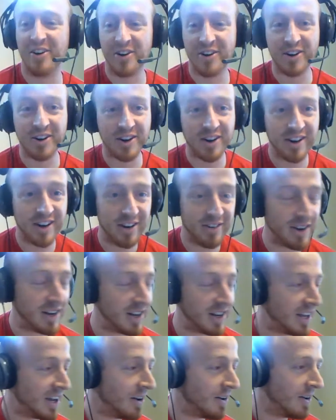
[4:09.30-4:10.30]
aren't here
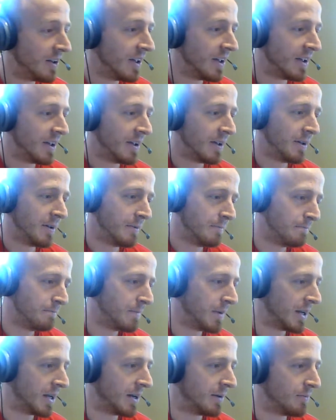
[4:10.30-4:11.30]
right now,
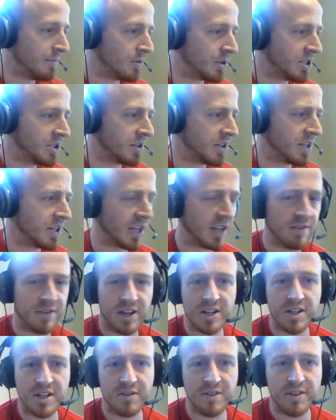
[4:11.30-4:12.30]
but we're still going to take
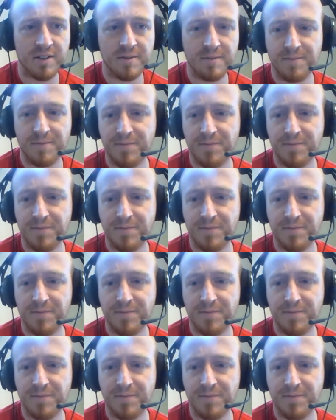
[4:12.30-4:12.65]
advantage of it.